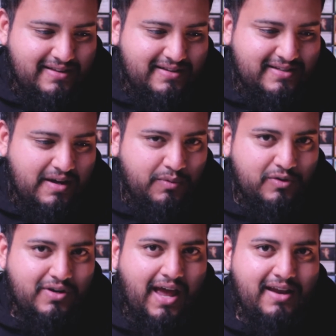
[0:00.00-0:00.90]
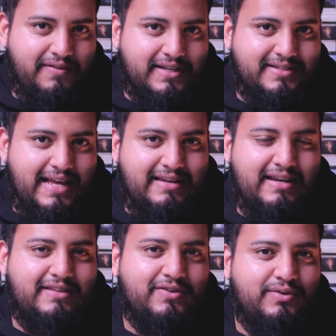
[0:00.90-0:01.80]
Someone who kind of
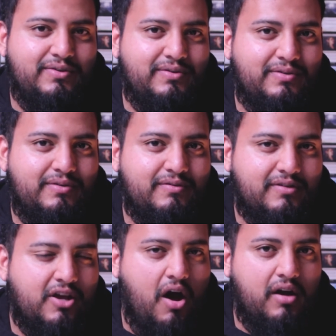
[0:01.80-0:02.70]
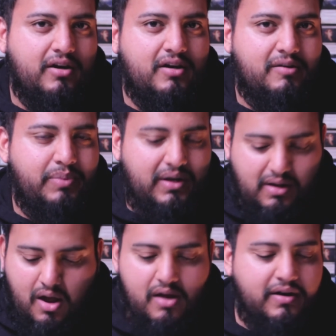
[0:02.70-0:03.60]
ascended to godhood,
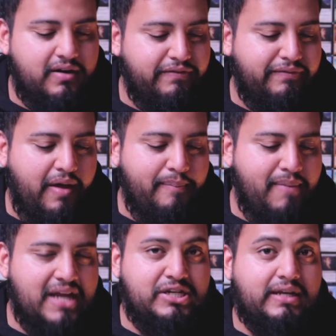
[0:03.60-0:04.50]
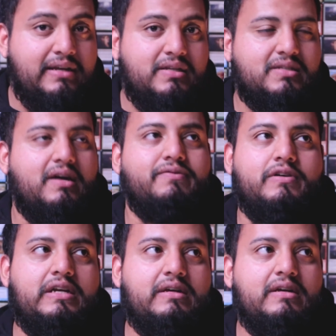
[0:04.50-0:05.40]
but godhood of magic and
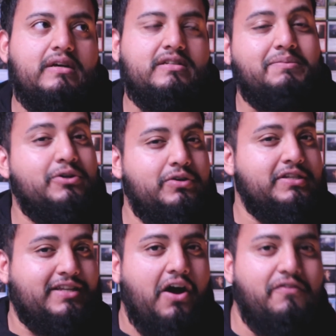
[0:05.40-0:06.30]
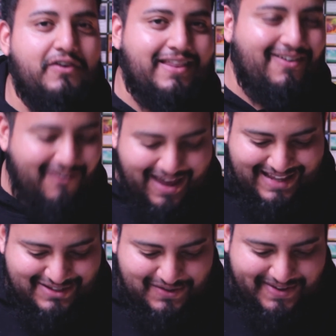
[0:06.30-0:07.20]
discovery. Someone who discovered their
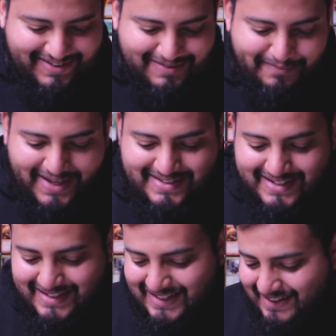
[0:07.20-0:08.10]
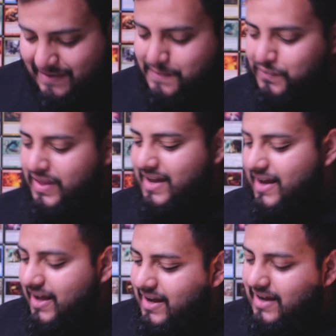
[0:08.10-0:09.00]
way into it, basically.
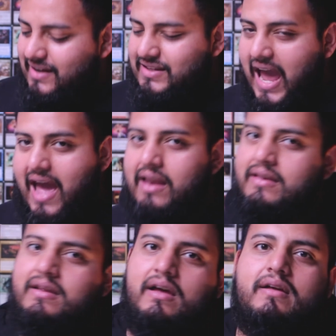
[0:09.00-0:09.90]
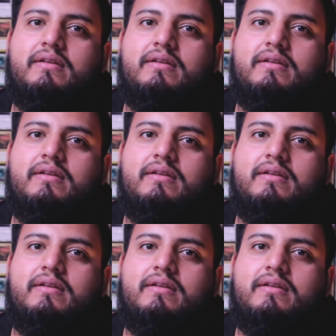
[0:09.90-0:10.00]
And